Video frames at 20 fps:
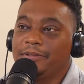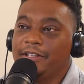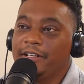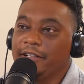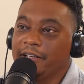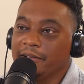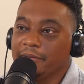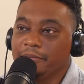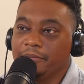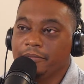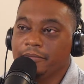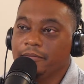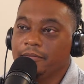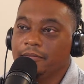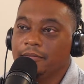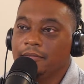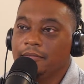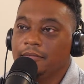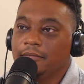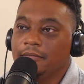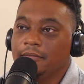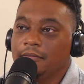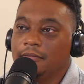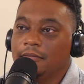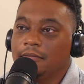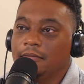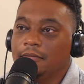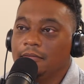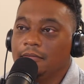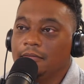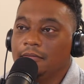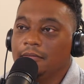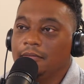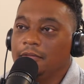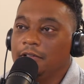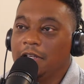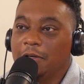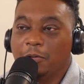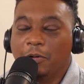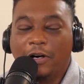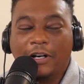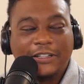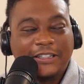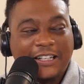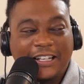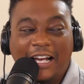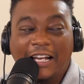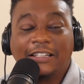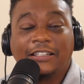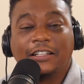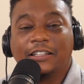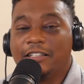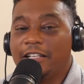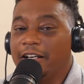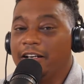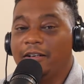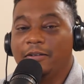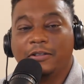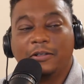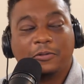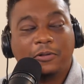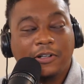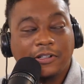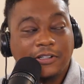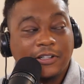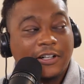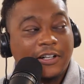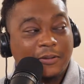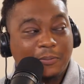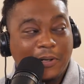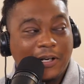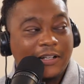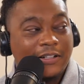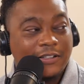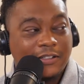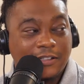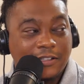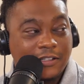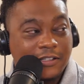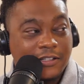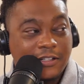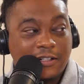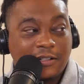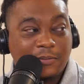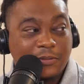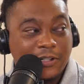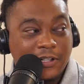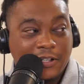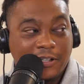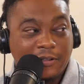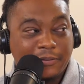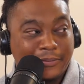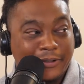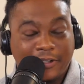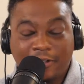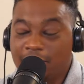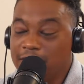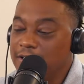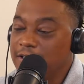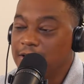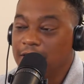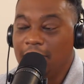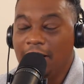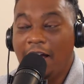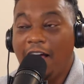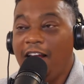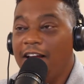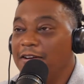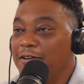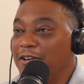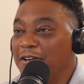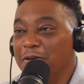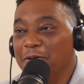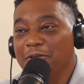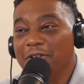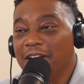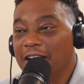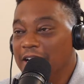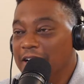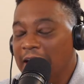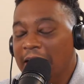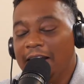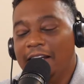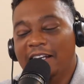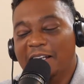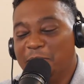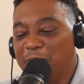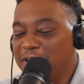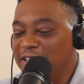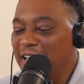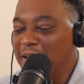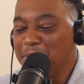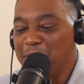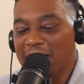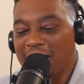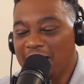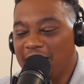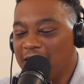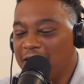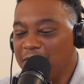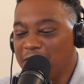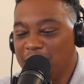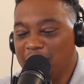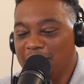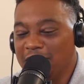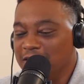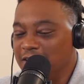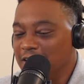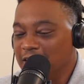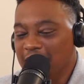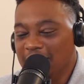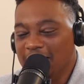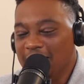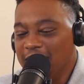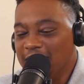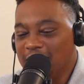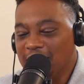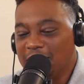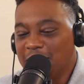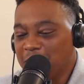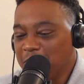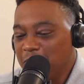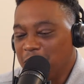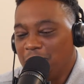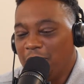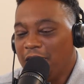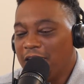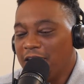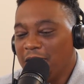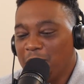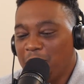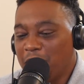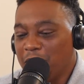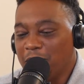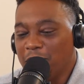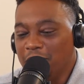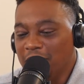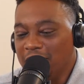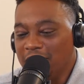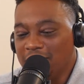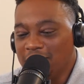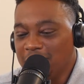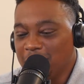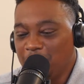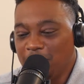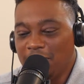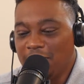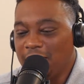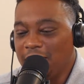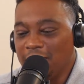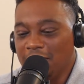name. The Washington Commanders is a terrible name, bro. I don't know. They need to put that back out for just regular poll and put it in the